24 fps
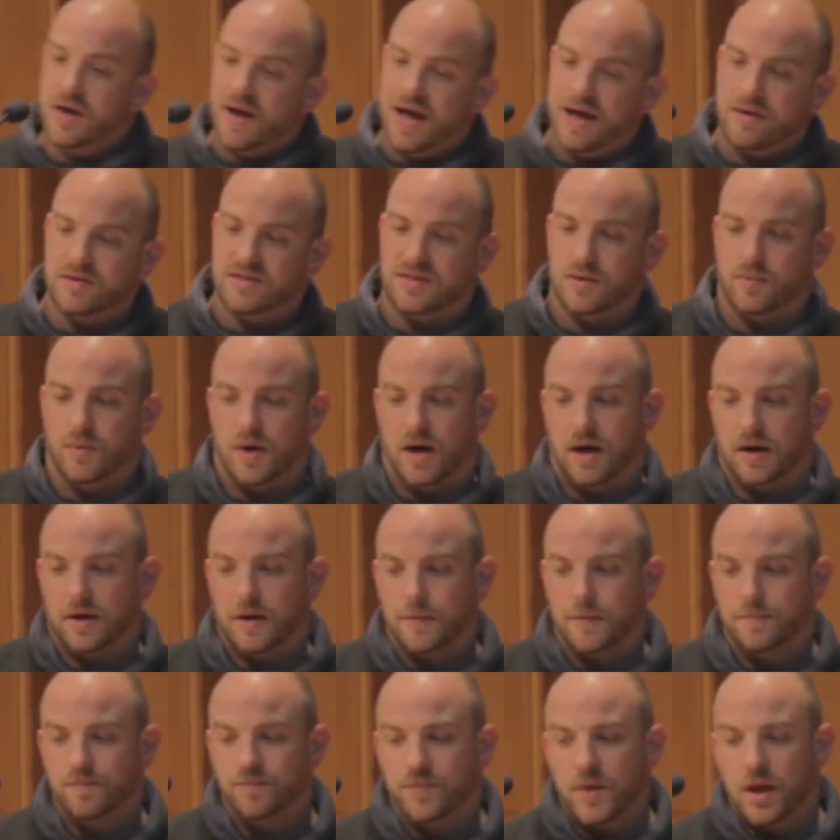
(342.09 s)
how does it work?
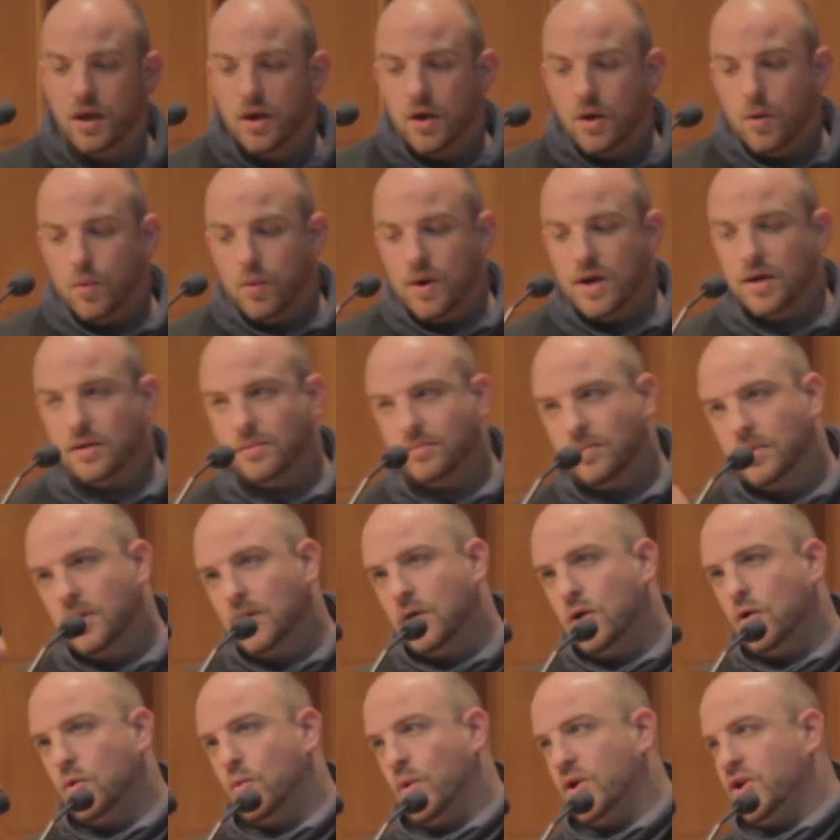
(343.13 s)
Well,
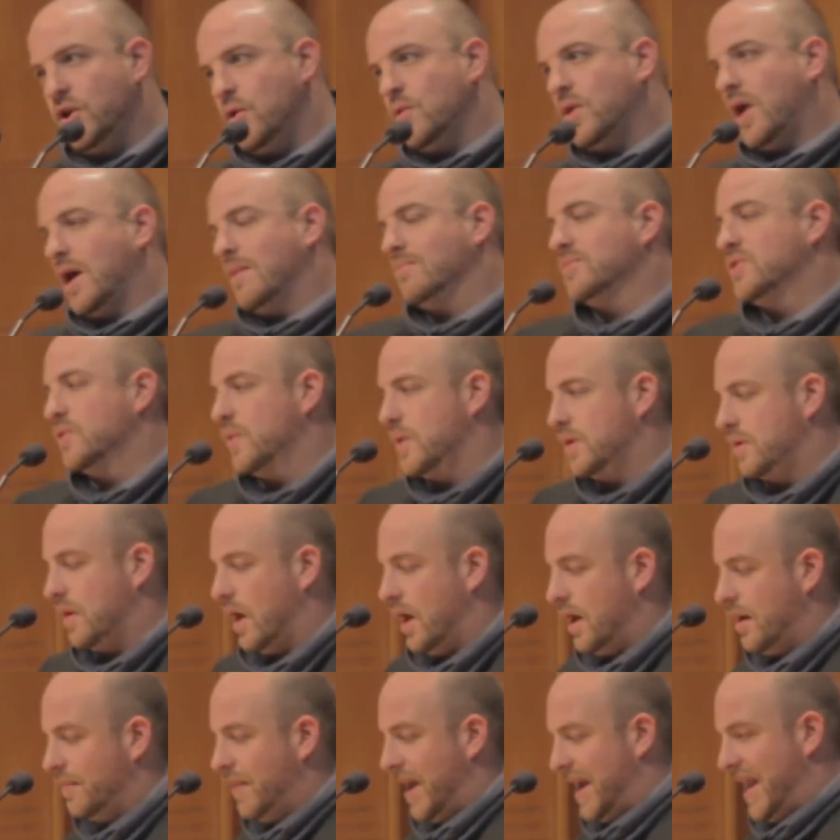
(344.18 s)
when you come to
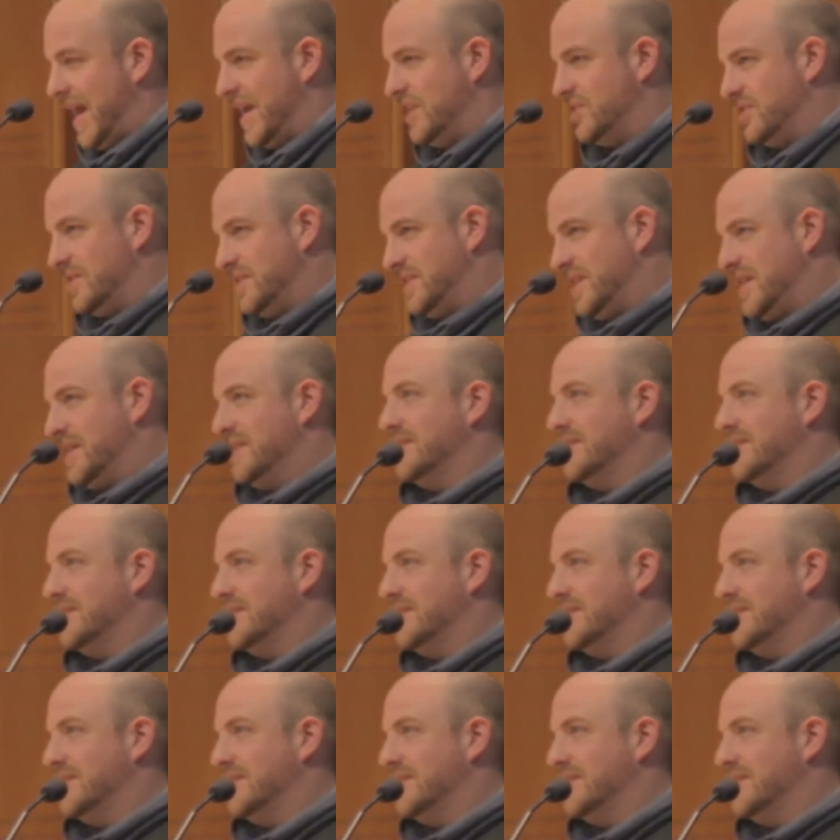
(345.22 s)
an agency and